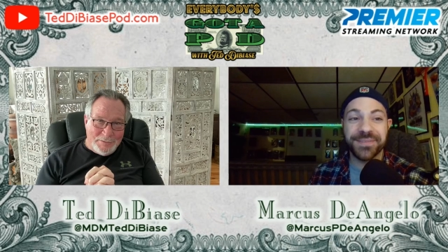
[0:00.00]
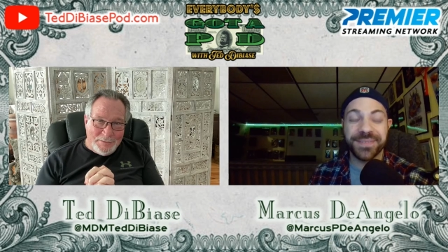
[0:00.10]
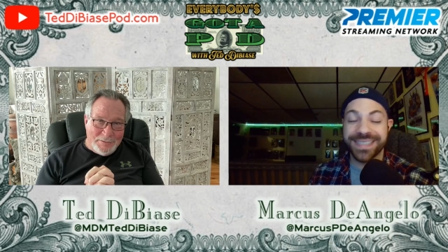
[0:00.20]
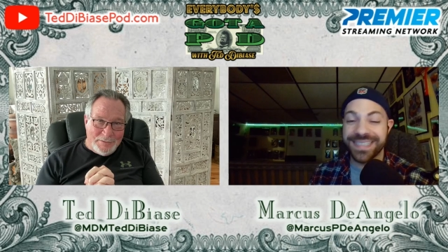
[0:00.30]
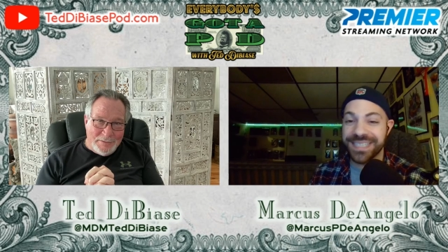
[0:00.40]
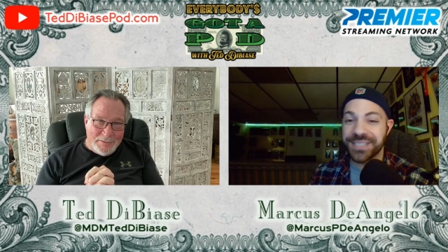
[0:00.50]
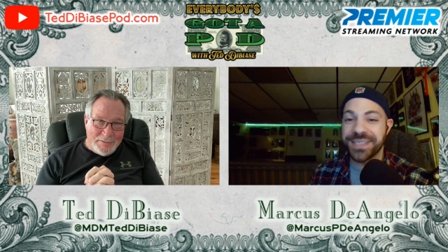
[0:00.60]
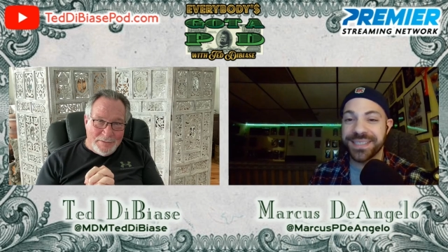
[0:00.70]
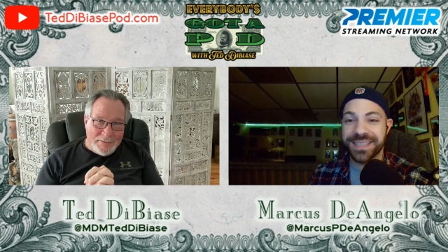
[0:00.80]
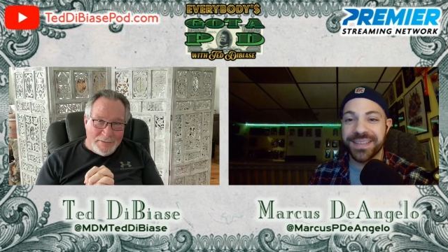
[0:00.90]

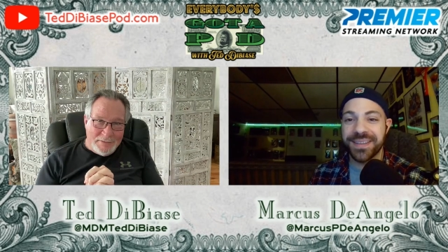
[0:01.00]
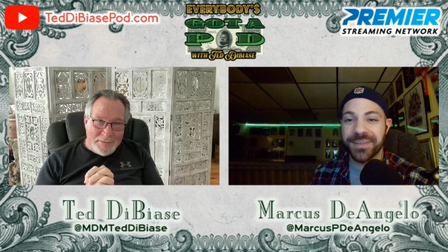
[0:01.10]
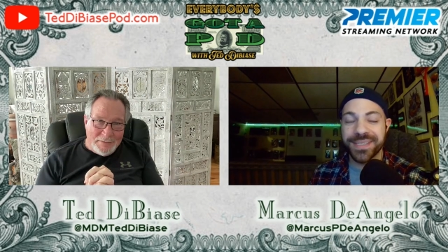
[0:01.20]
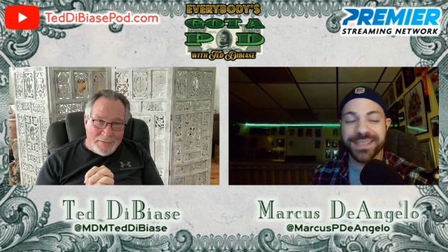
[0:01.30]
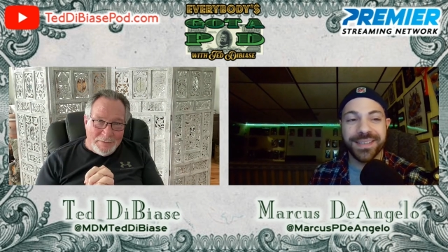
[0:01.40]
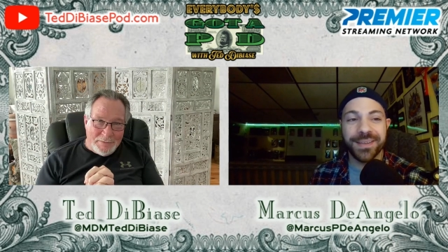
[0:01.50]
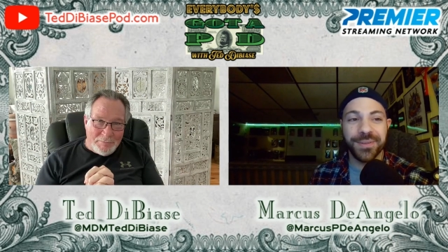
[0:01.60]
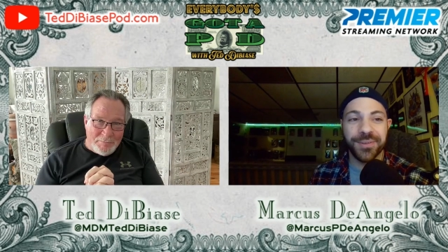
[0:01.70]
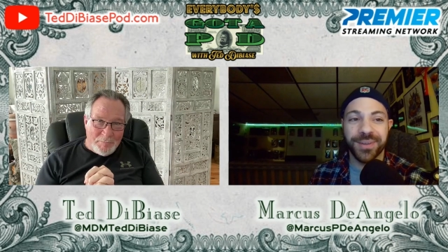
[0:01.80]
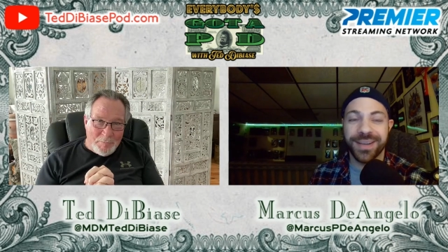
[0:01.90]
Speaker 1: addition to the
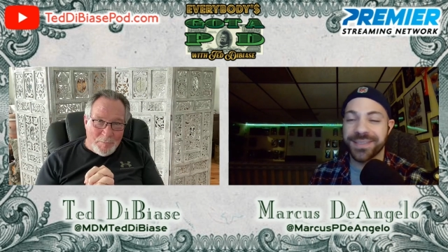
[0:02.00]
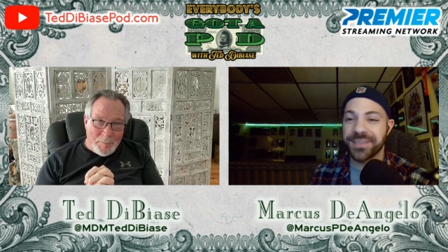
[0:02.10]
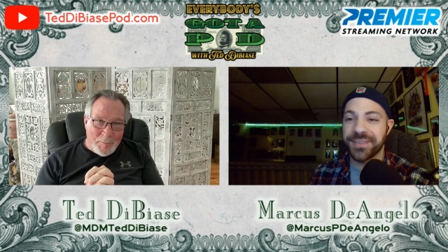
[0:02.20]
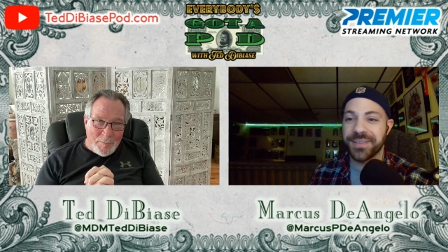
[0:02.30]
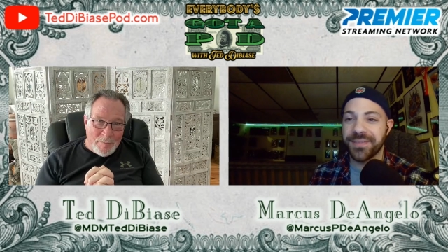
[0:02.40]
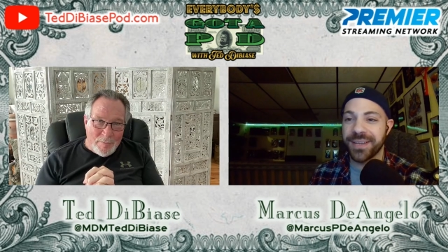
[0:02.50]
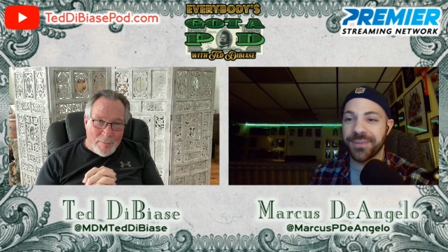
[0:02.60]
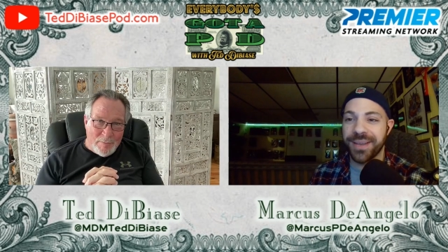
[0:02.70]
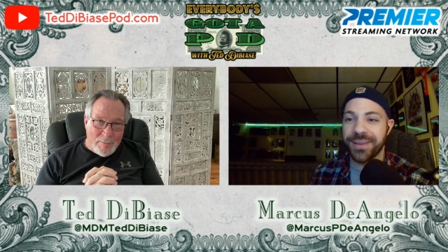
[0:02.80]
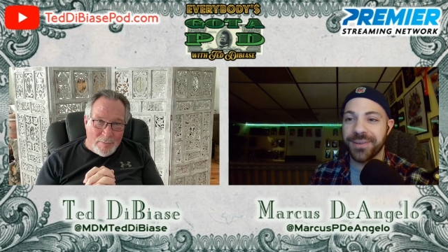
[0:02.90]
WCW roster. You've got
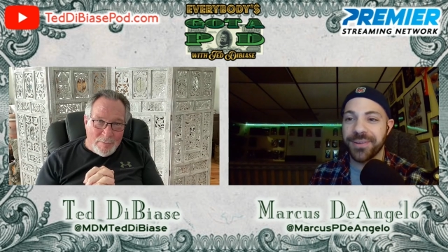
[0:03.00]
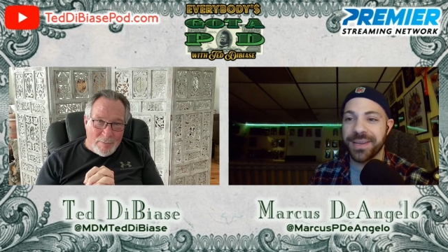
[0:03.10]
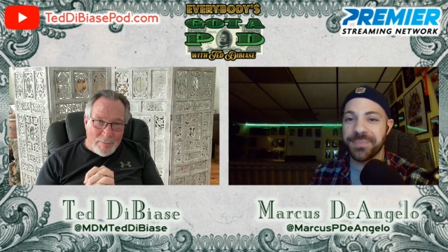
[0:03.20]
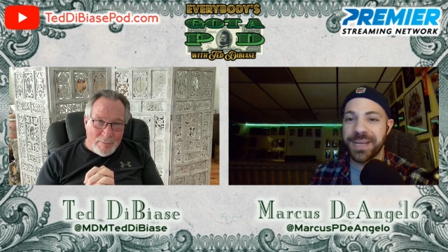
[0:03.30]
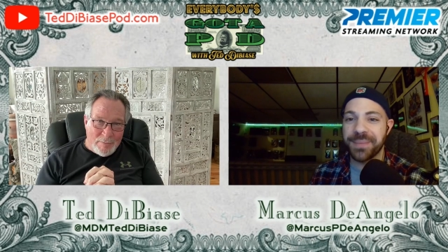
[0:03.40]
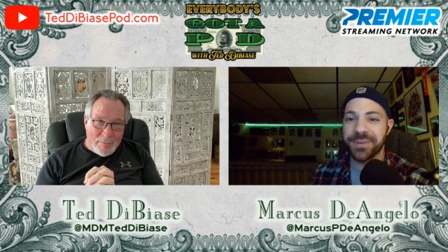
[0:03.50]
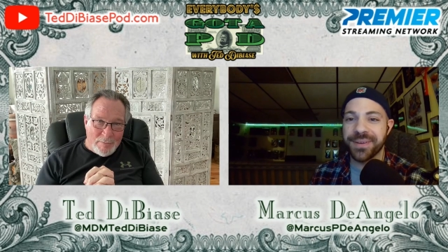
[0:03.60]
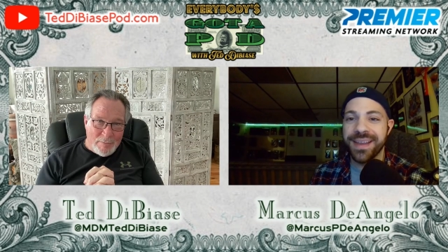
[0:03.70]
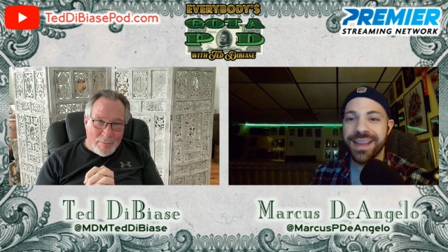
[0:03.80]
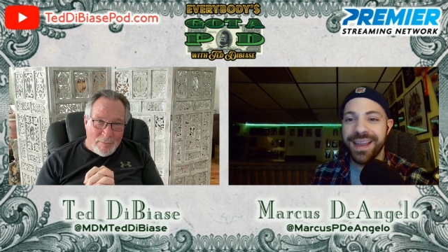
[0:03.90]
Rowdy Roddy
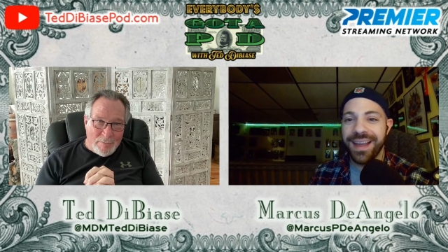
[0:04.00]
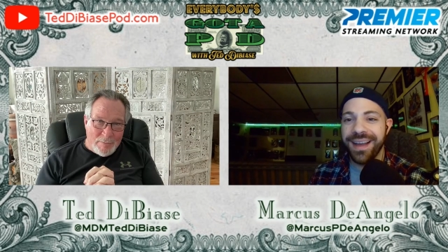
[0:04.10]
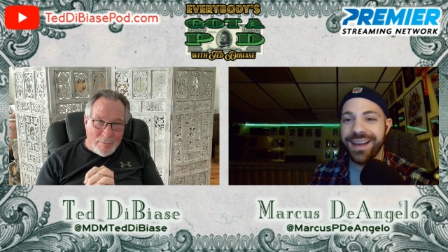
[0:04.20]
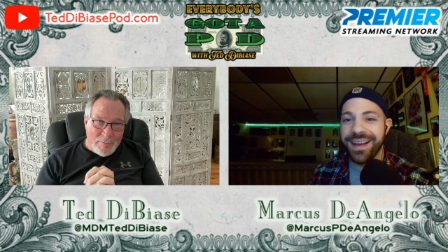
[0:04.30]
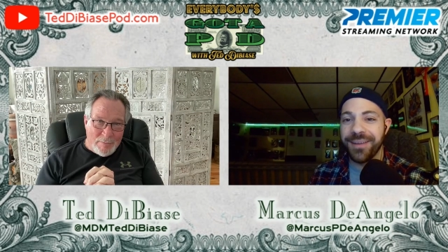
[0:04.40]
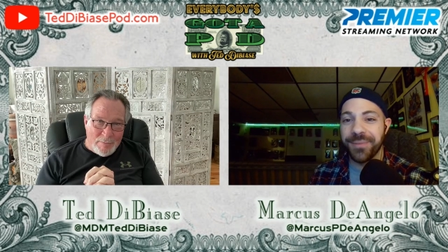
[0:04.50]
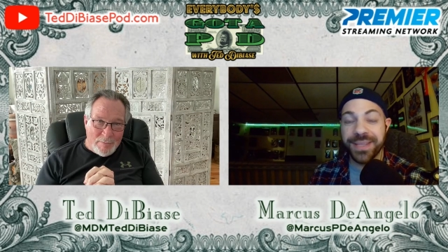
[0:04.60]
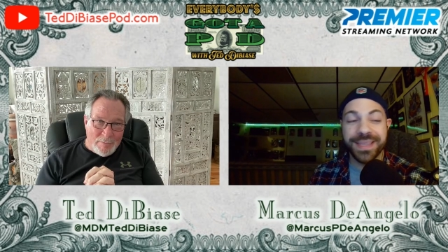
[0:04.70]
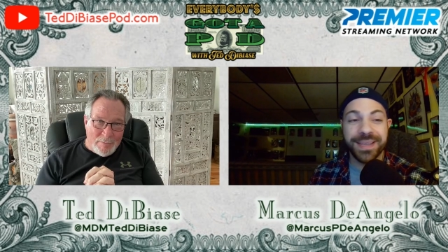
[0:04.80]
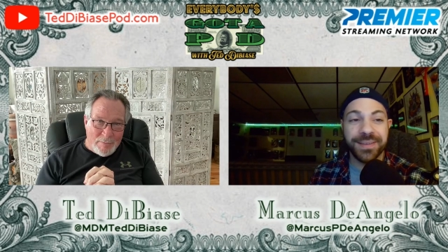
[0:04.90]
Piper. Uh, what do
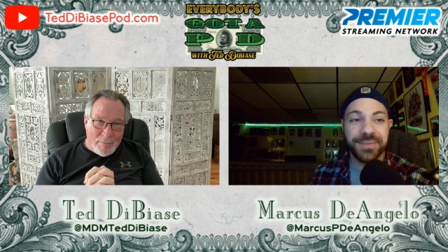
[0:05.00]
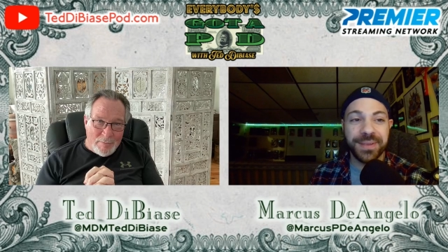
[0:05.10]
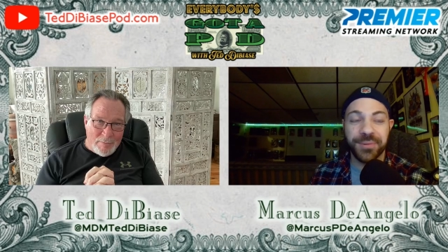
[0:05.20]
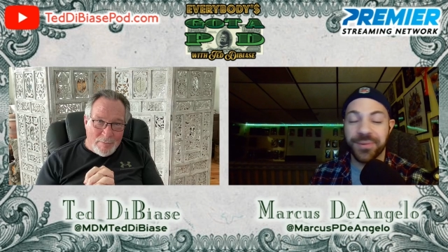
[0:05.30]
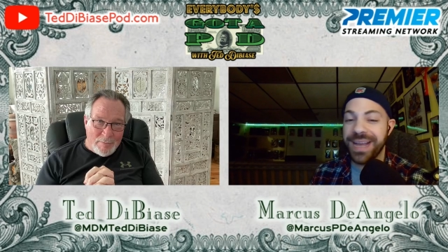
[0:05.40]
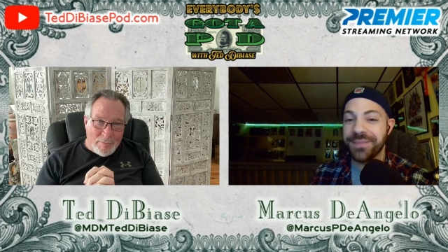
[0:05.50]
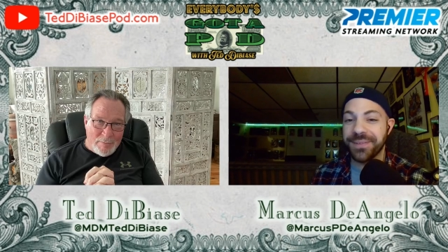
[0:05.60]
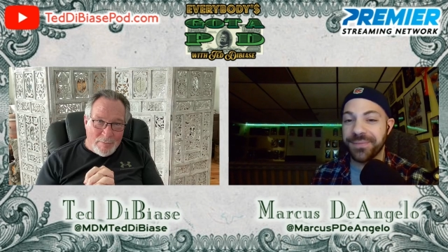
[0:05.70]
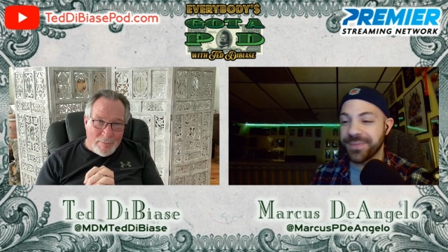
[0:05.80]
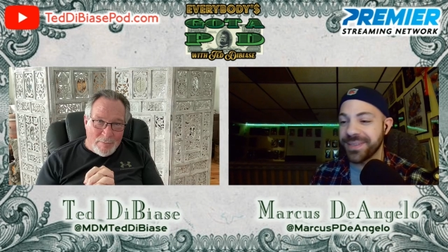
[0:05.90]
you think of him
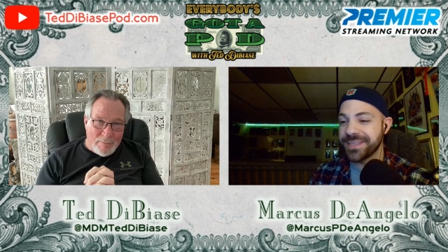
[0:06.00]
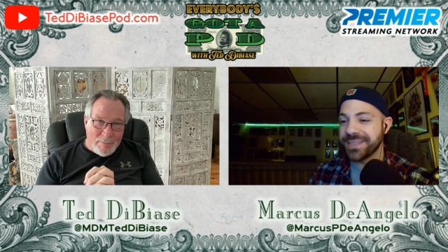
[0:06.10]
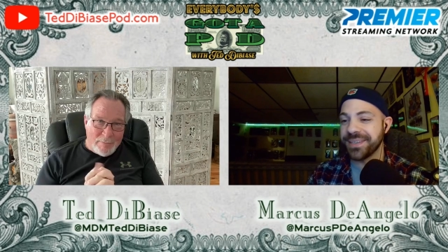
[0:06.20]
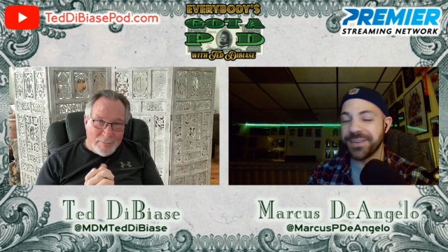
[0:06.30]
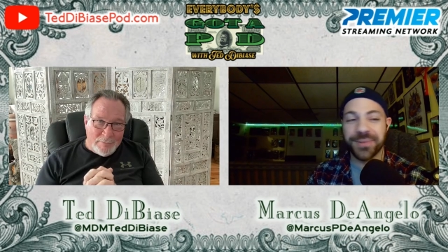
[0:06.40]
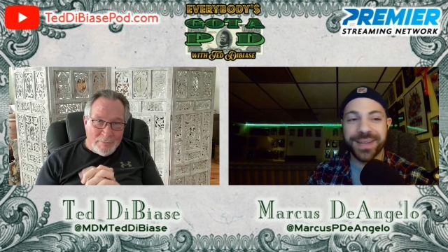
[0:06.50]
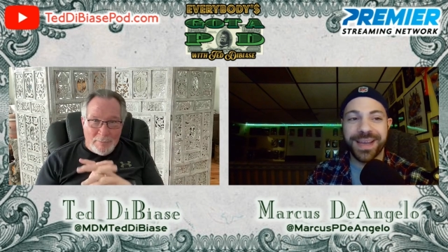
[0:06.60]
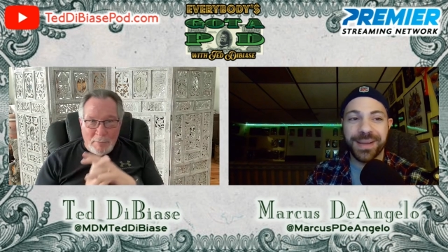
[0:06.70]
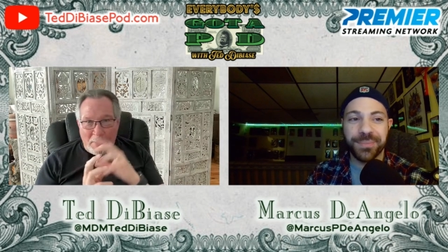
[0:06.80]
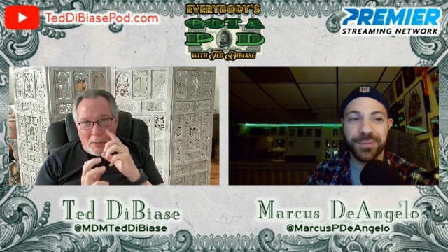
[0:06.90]
arriving for this uh, red
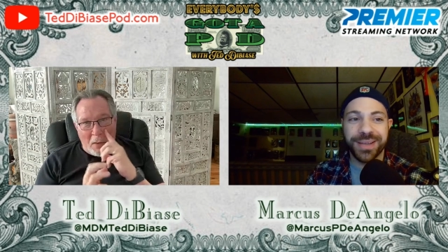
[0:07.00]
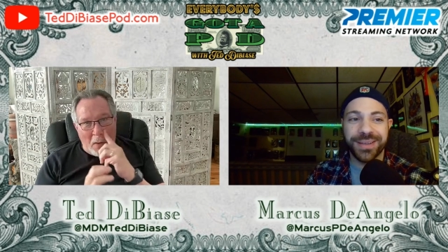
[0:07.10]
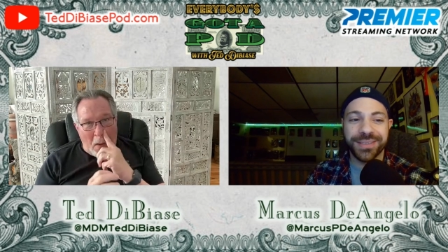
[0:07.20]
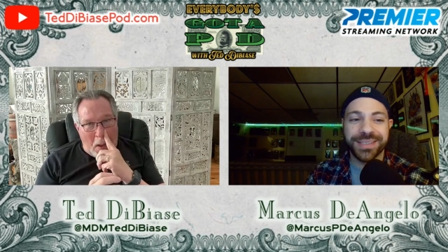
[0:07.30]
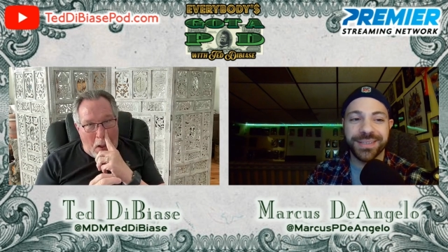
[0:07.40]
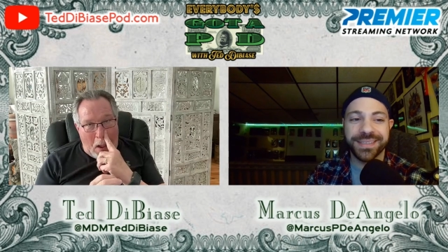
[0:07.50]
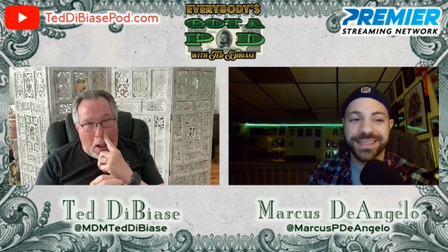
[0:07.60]
hot product here?